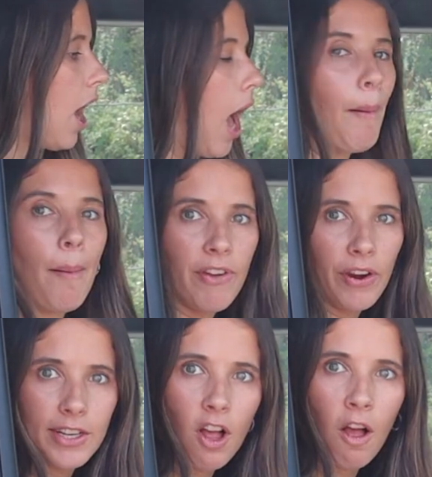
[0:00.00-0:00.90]
I'm
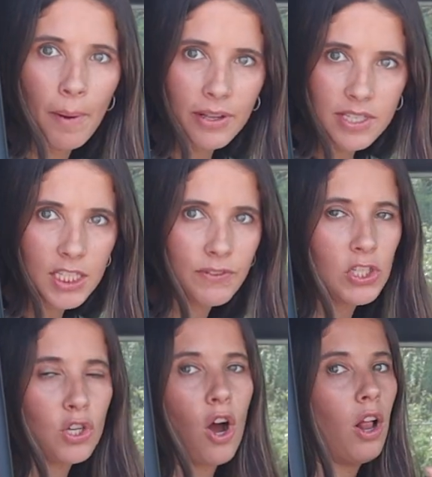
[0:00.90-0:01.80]
very tall. I'm about 6
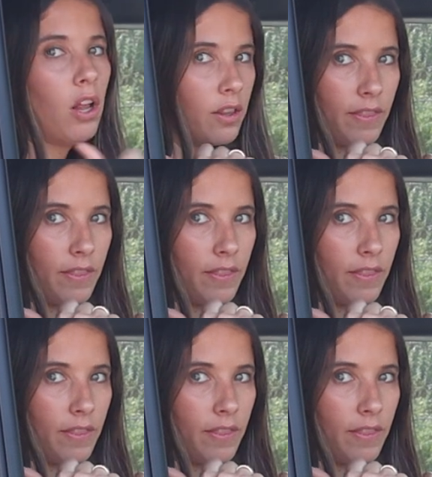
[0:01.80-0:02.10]
feet tall.